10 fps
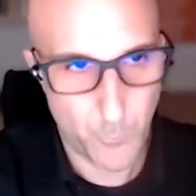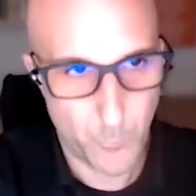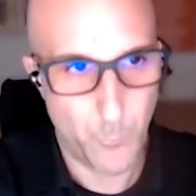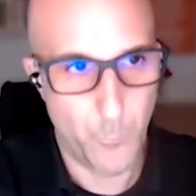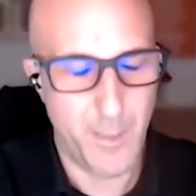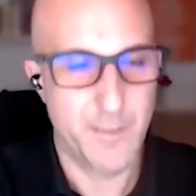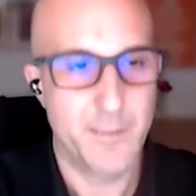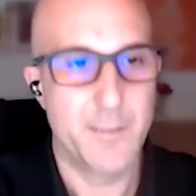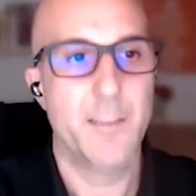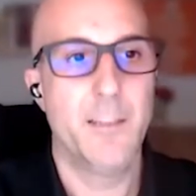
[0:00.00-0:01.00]

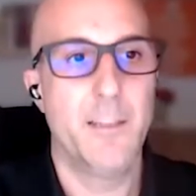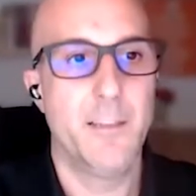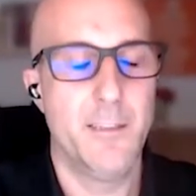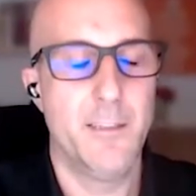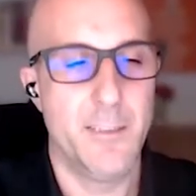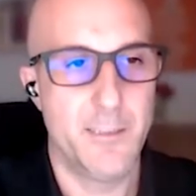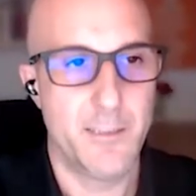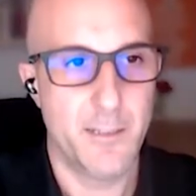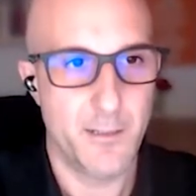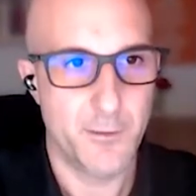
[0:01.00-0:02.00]
Once this
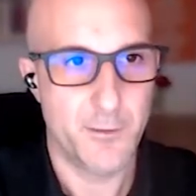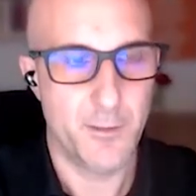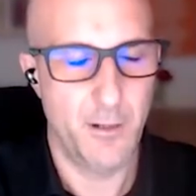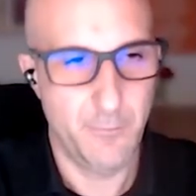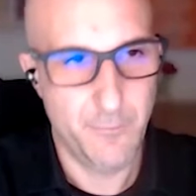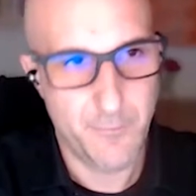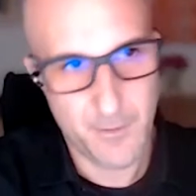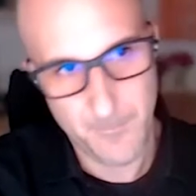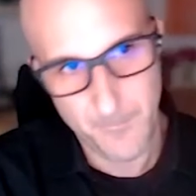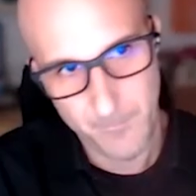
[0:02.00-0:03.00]
is solved,
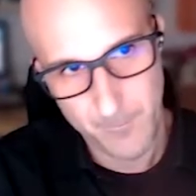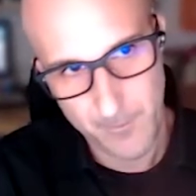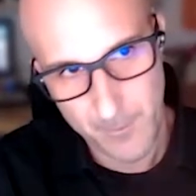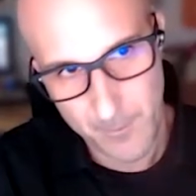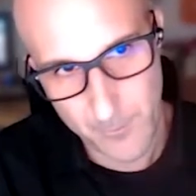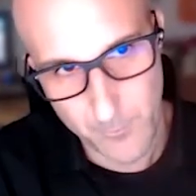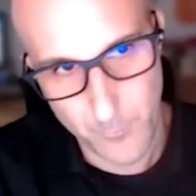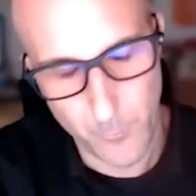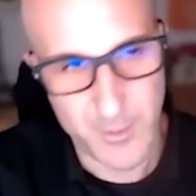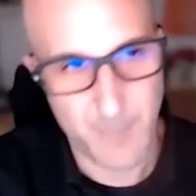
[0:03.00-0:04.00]

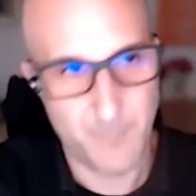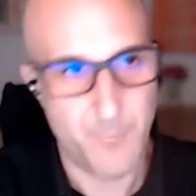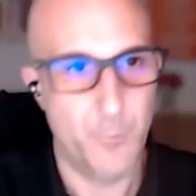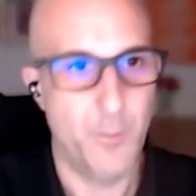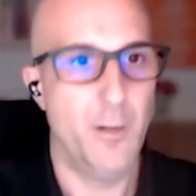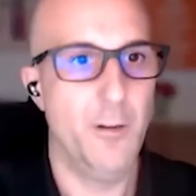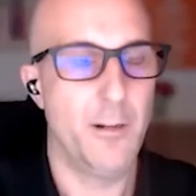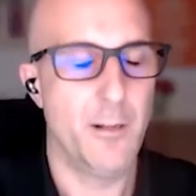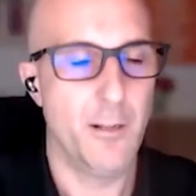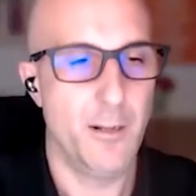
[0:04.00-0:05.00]
we jump to
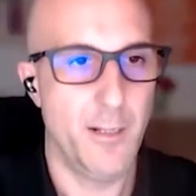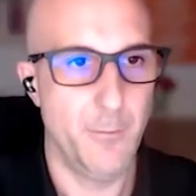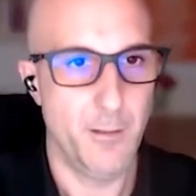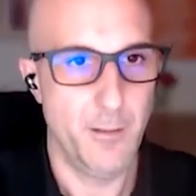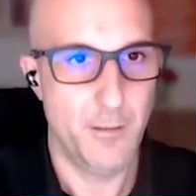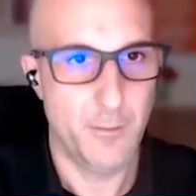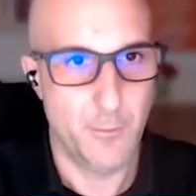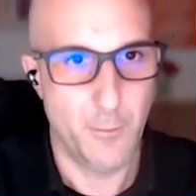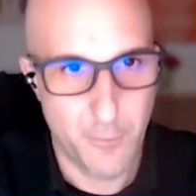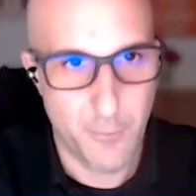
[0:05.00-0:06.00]
other level
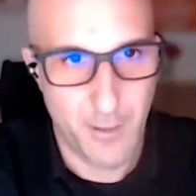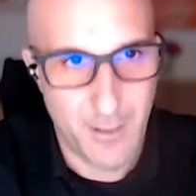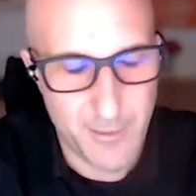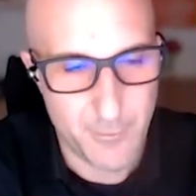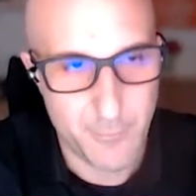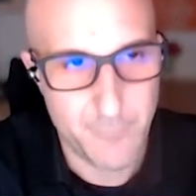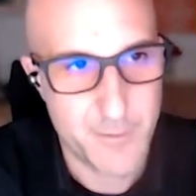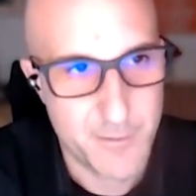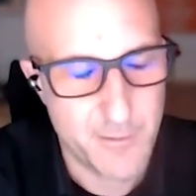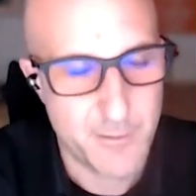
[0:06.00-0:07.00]
or other layer of
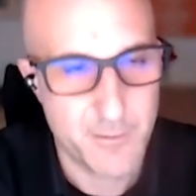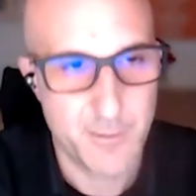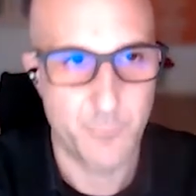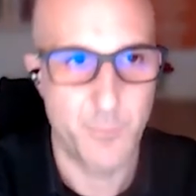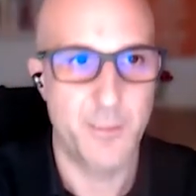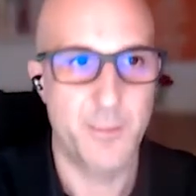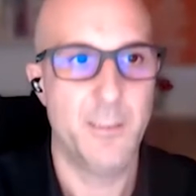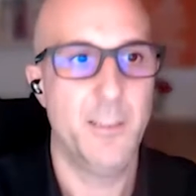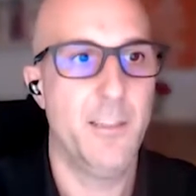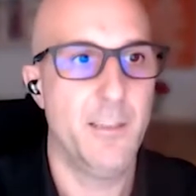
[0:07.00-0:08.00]
uncertainties, which is
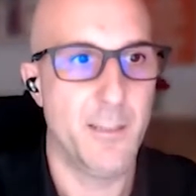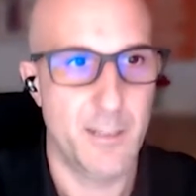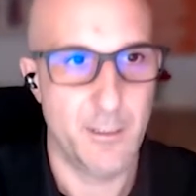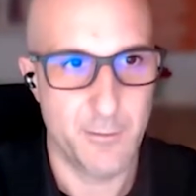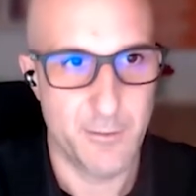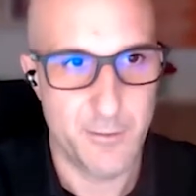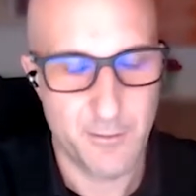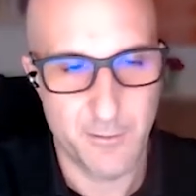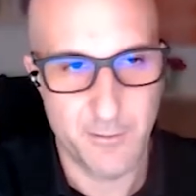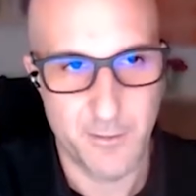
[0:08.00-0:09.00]
the cloud
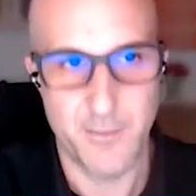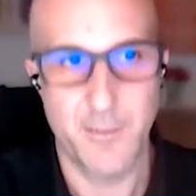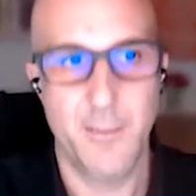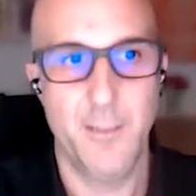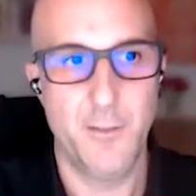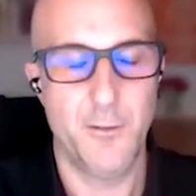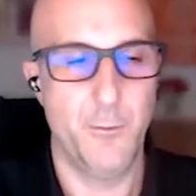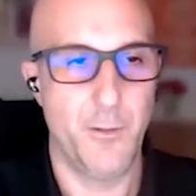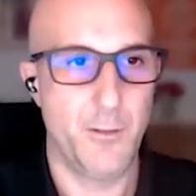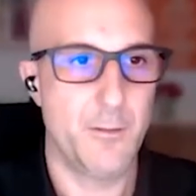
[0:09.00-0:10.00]
uncertainties. So
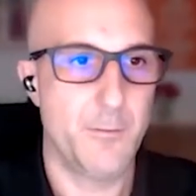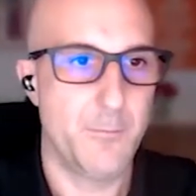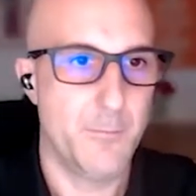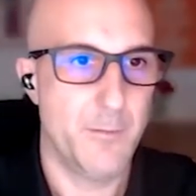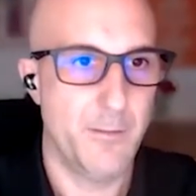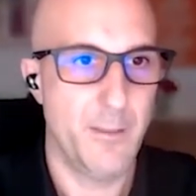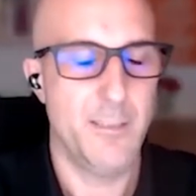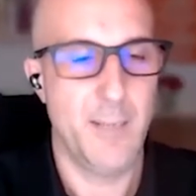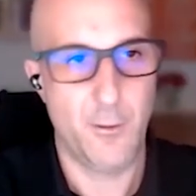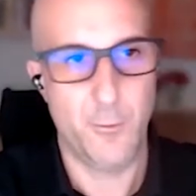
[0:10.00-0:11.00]
the things
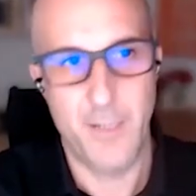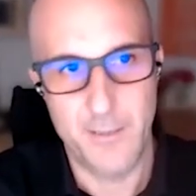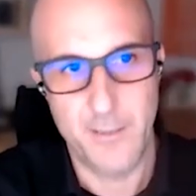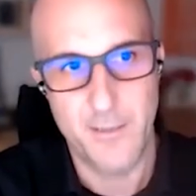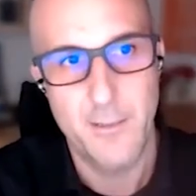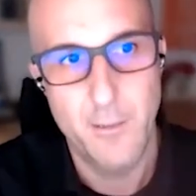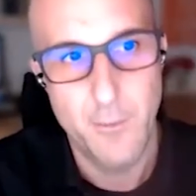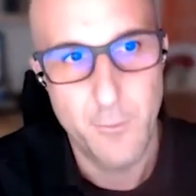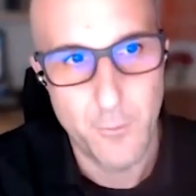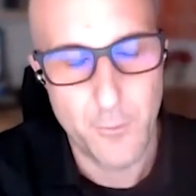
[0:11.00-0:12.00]
are connected
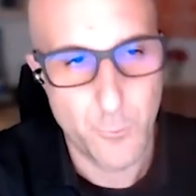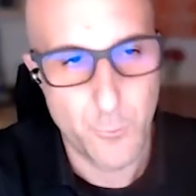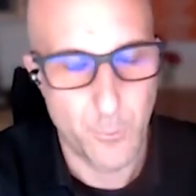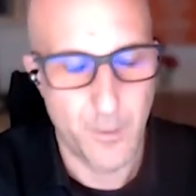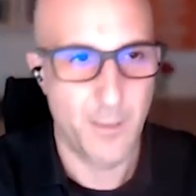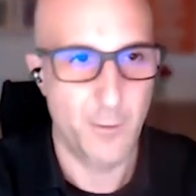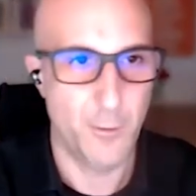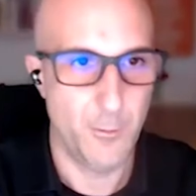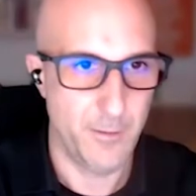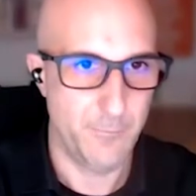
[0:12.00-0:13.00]
to a
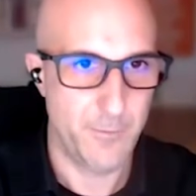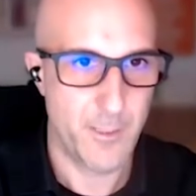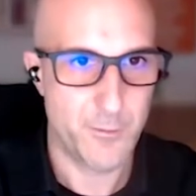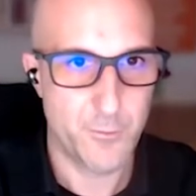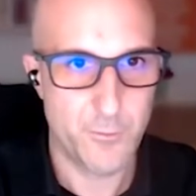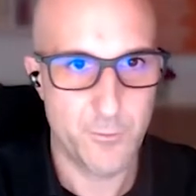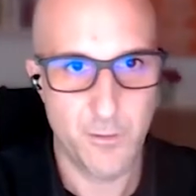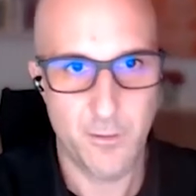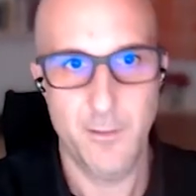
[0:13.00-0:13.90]
global infrastructure,